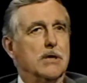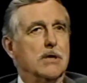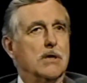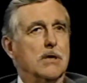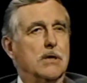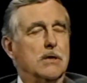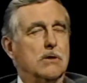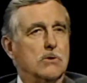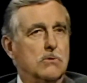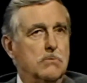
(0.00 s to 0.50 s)

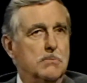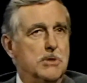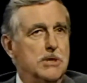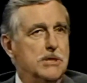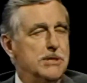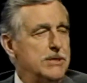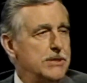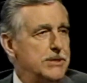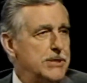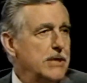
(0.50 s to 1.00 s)
uh,
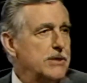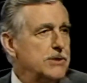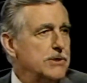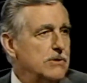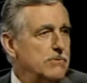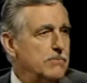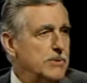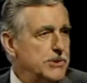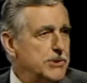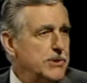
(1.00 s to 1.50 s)
luminous
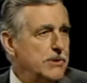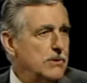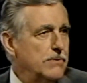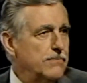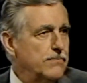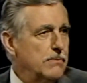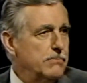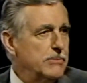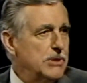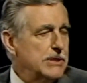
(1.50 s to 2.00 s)
ejection of material
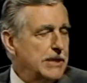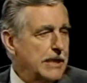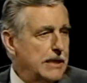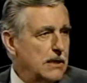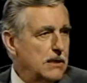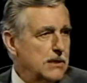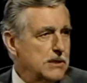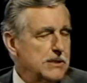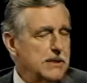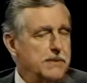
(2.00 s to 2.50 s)
from this
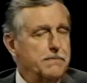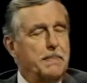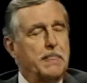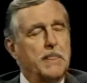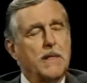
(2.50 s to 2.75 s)
galaxy.